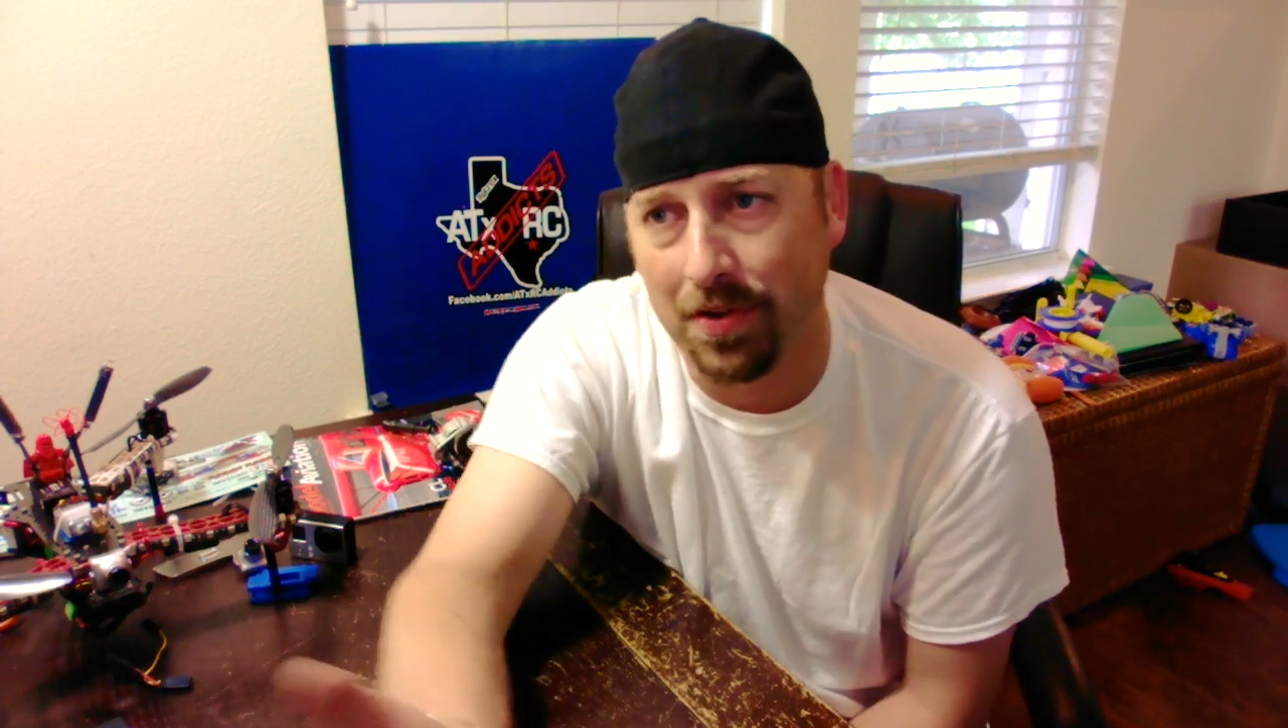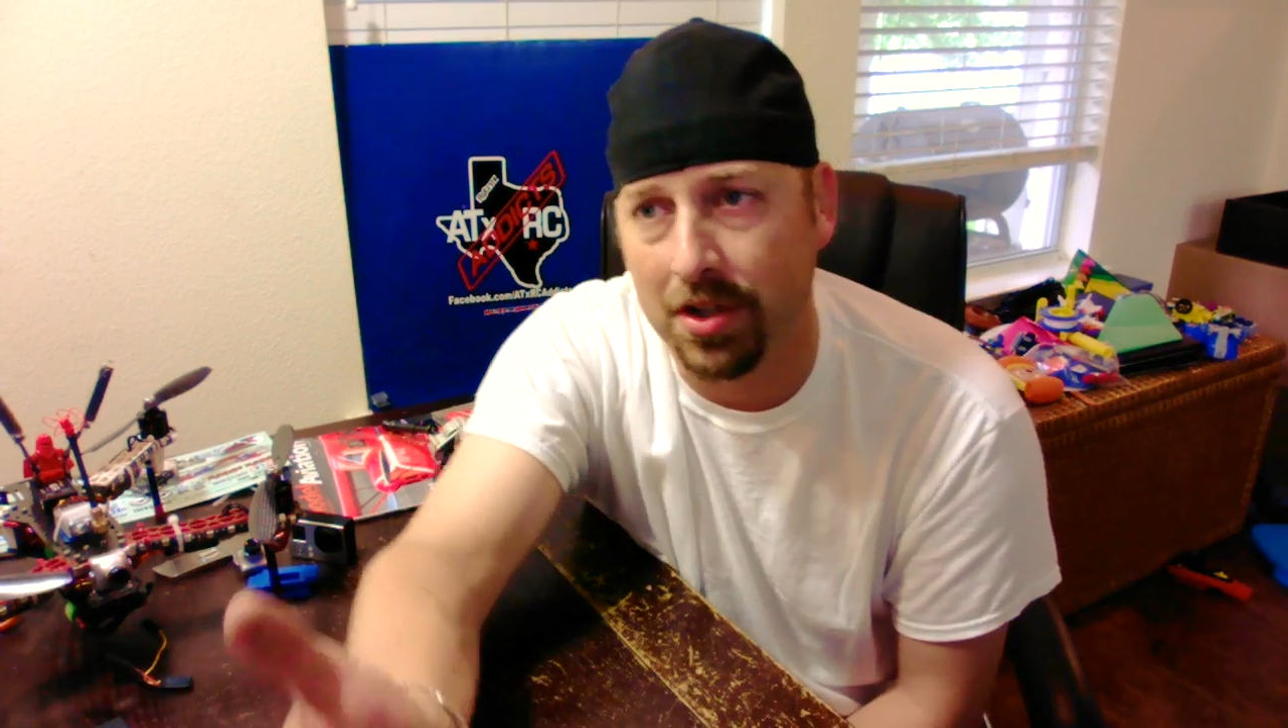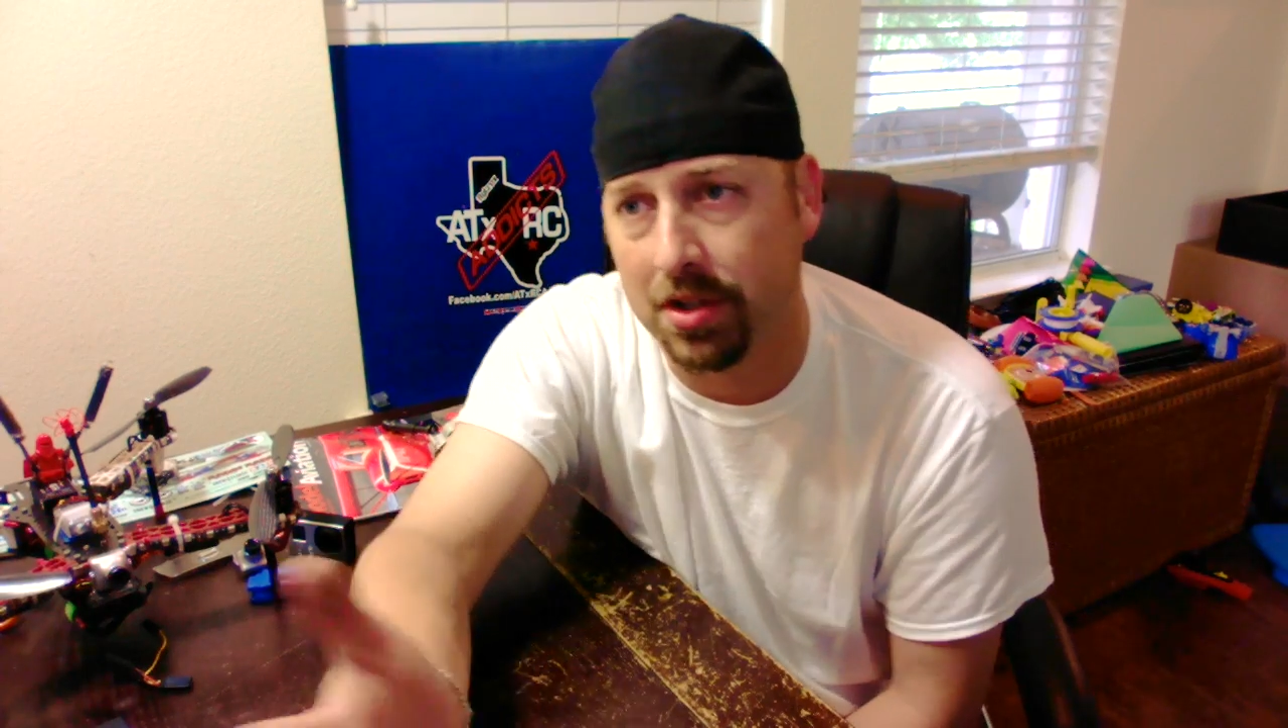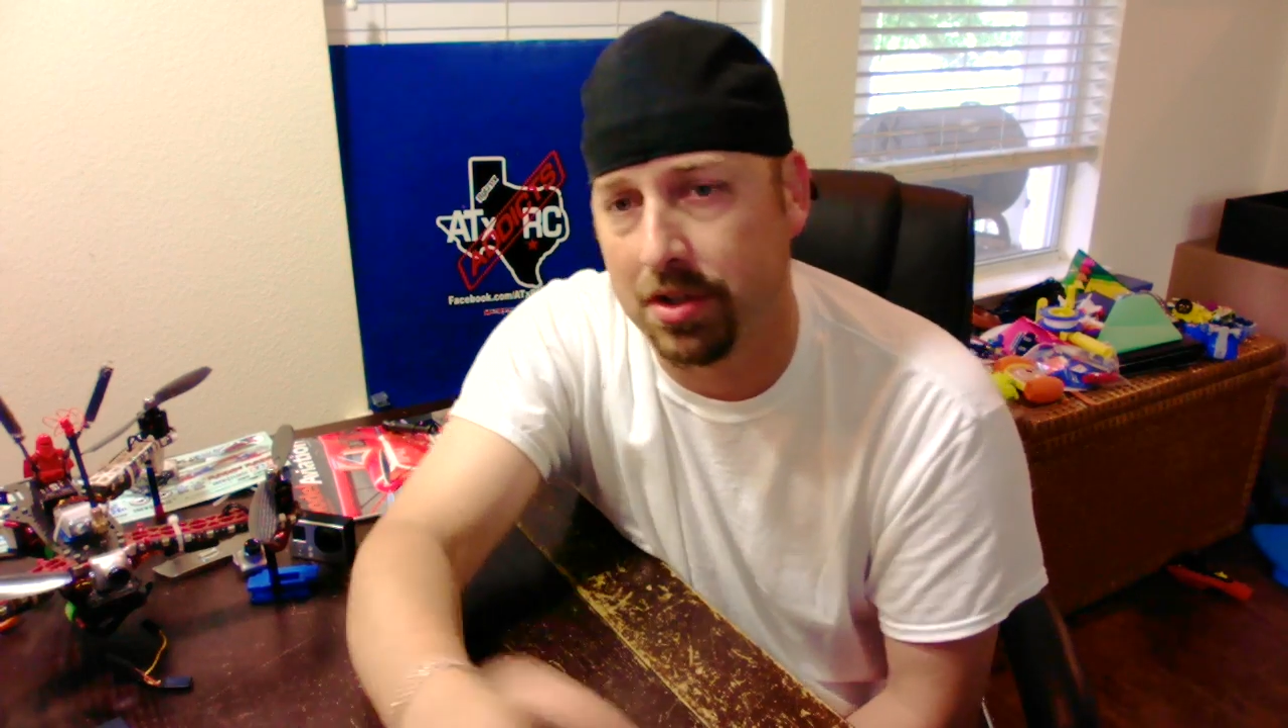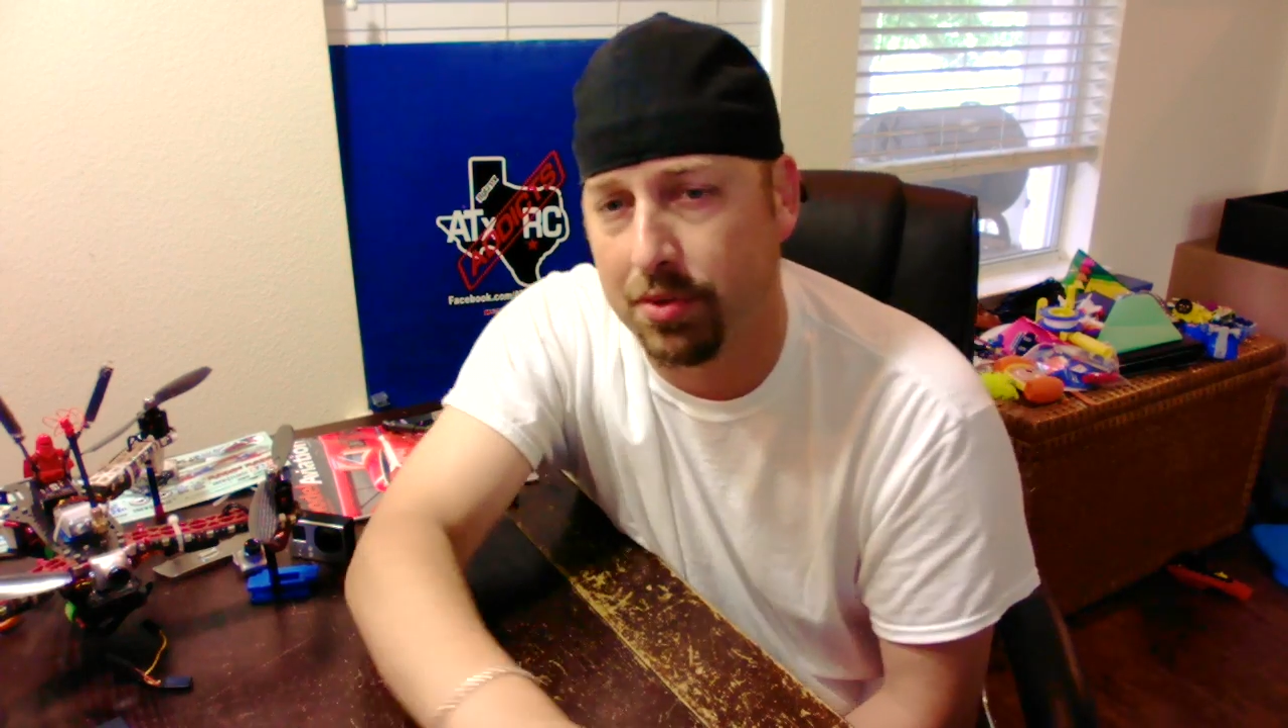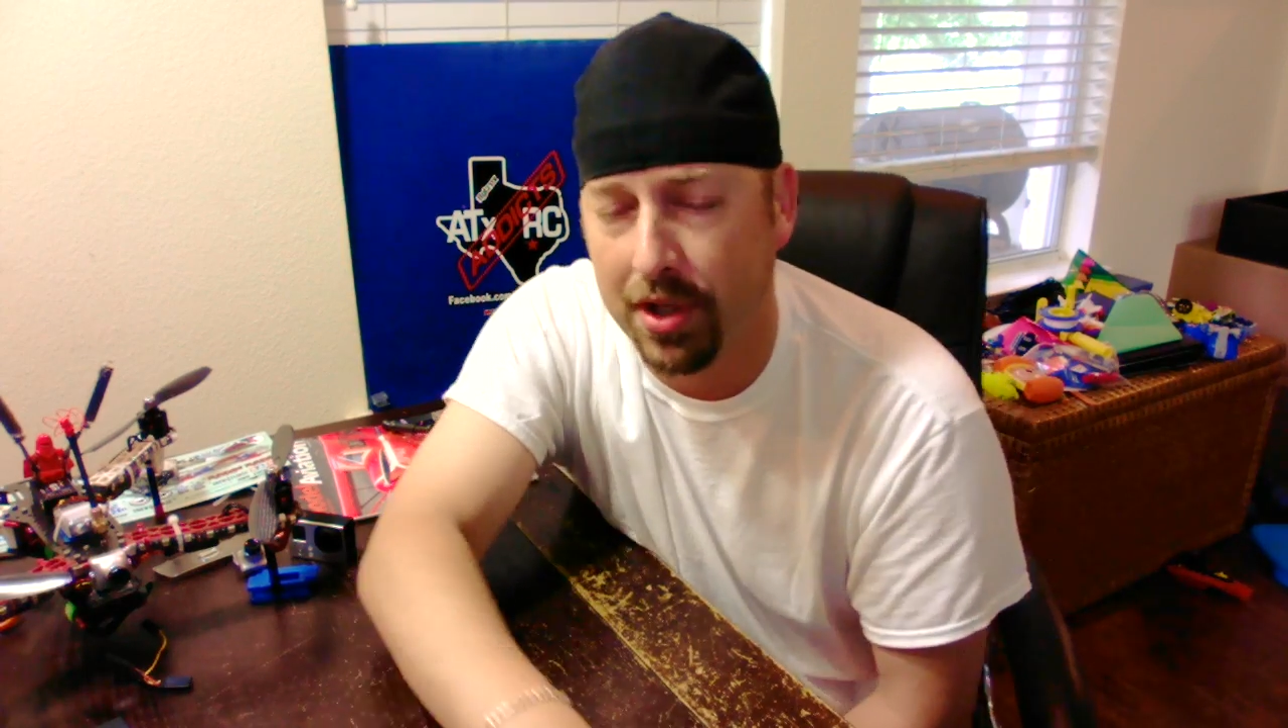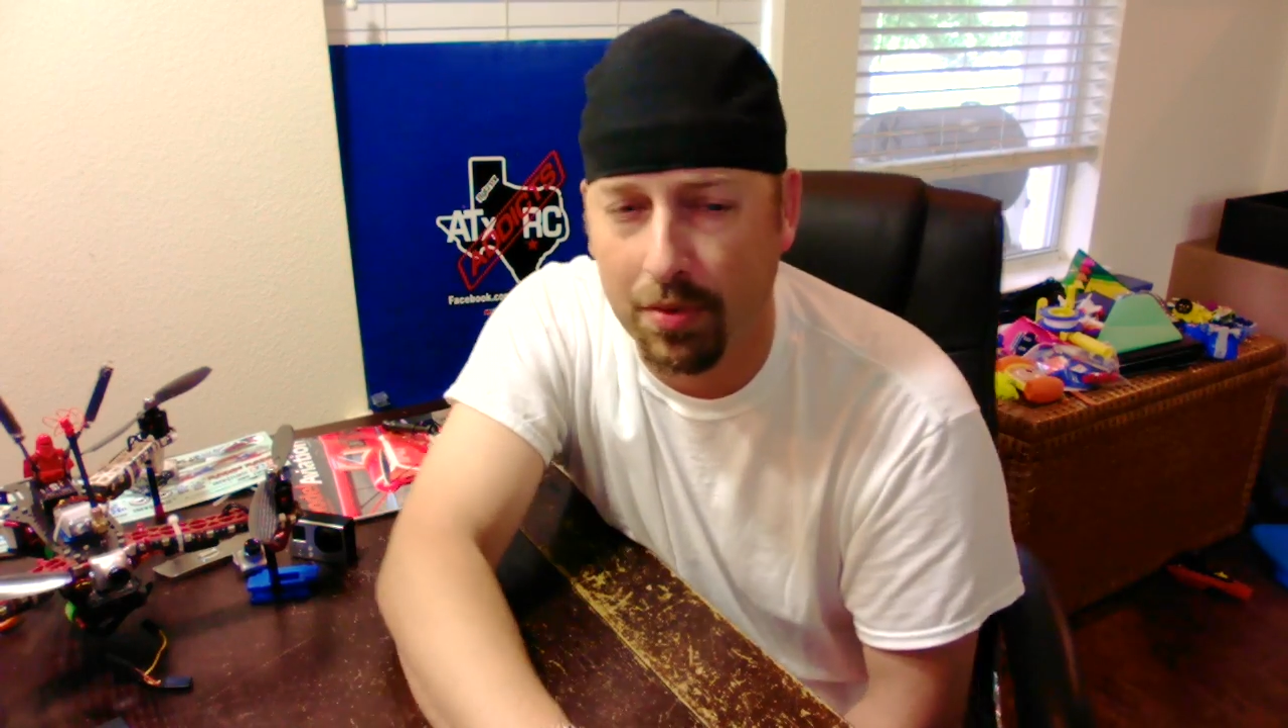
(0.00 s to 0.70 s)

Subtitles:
your 3D